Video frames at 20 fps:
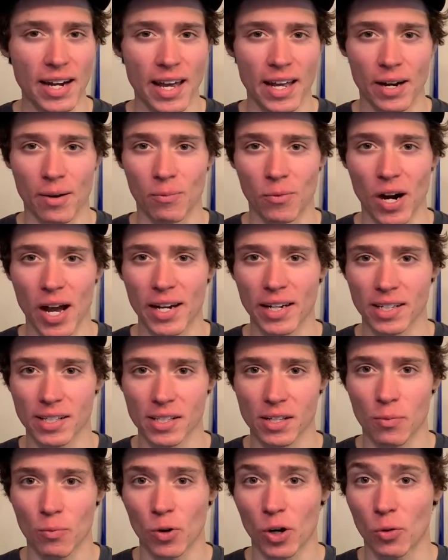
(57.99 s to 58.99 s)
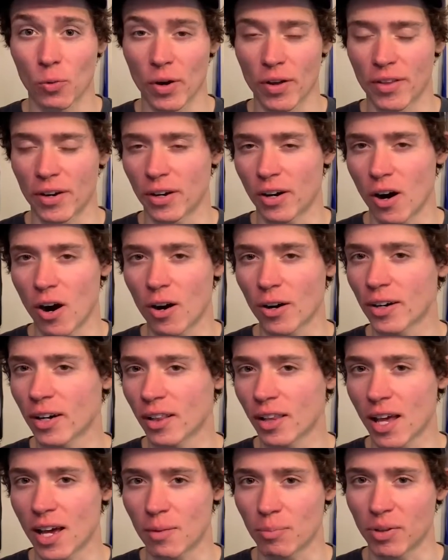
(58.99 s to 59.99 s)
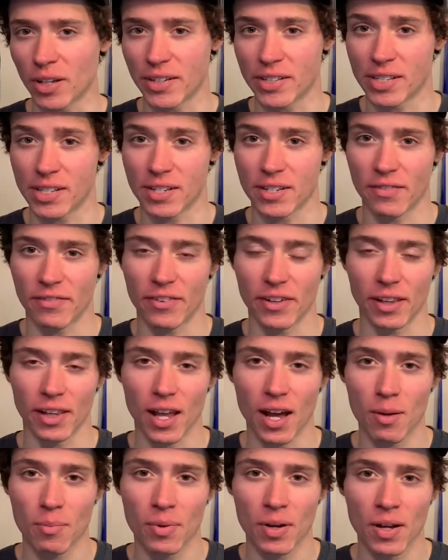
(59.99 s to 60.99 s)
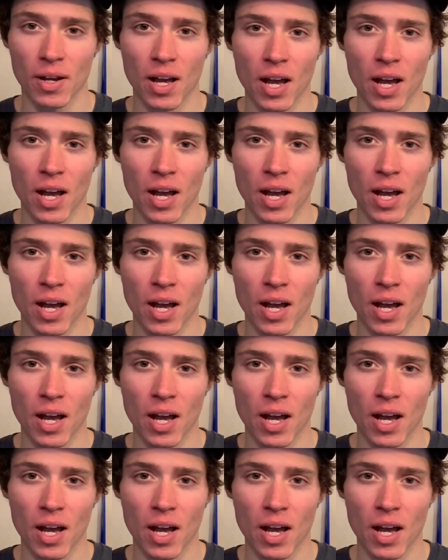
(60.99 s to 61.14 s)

and I'm riding somewhere where there aren't a lot of places to fill up.